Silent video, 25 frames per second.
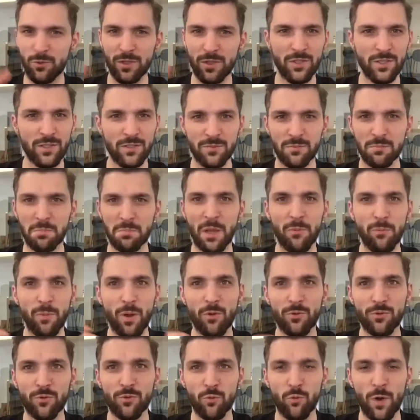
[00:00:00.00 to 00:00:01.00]
which is
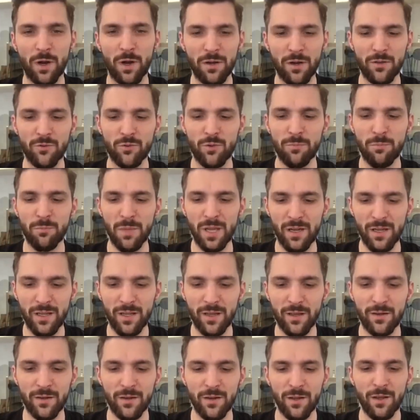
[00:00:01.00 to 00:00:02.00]
about 100
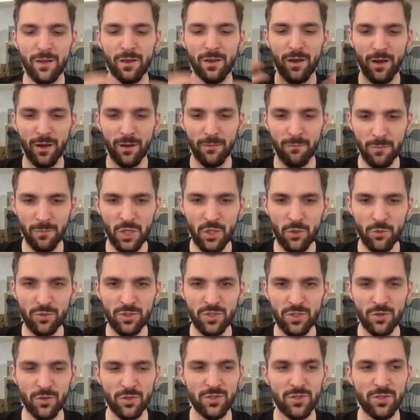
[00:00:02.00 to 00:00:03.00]
million
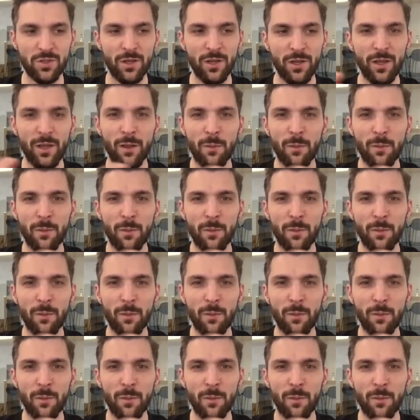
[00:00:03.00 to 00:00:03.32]
users.